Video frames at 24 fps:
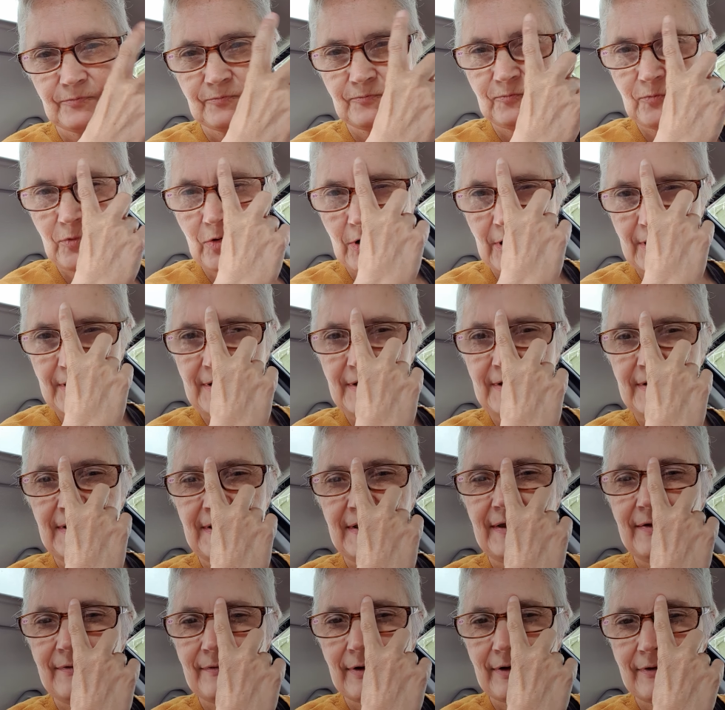Right in
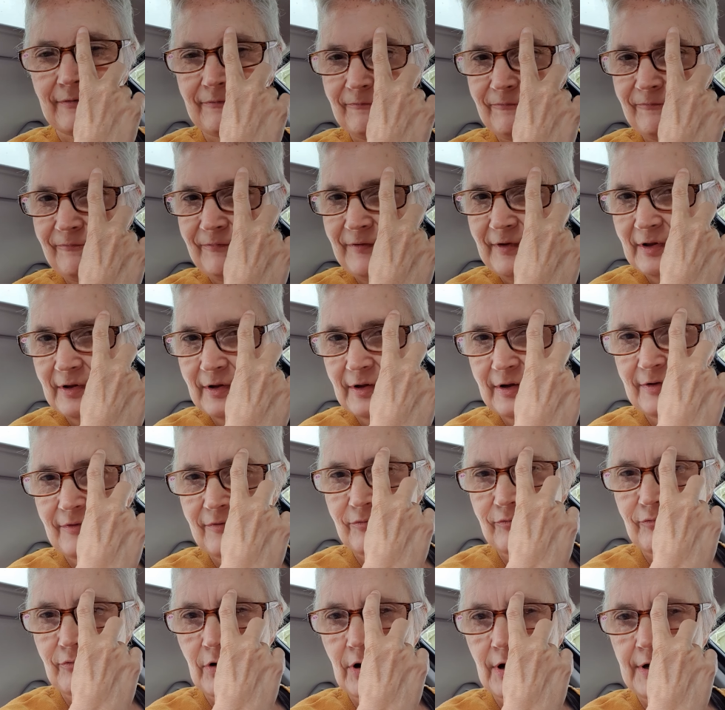here, I can feel it.
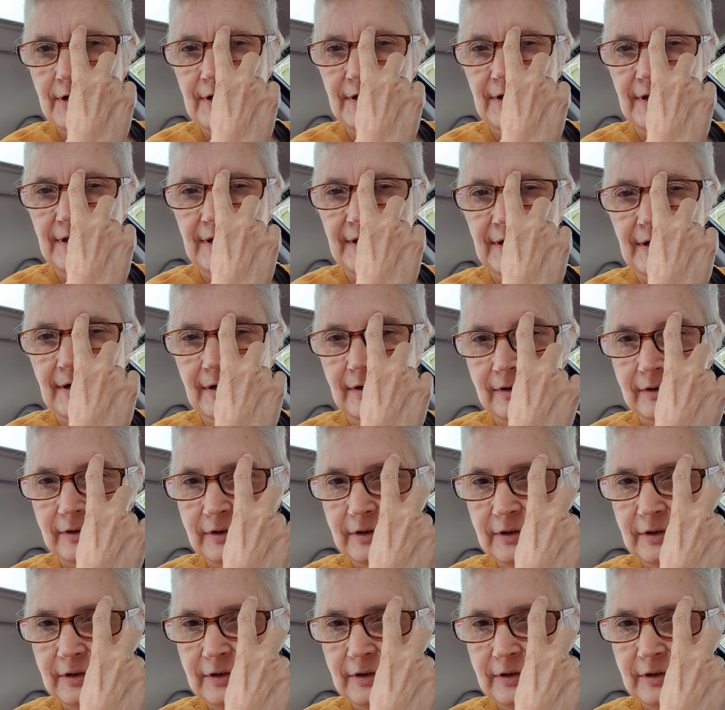It's right in here.